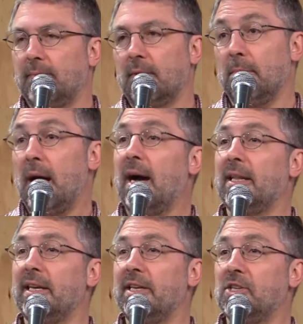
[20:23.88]

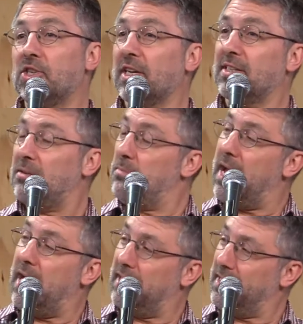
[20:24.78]
Mihaly
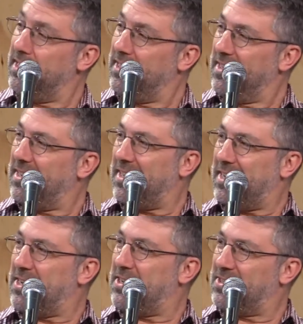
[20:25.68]
Csikszentmihalyi,
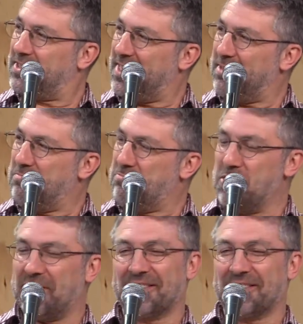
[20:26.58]
in his book, The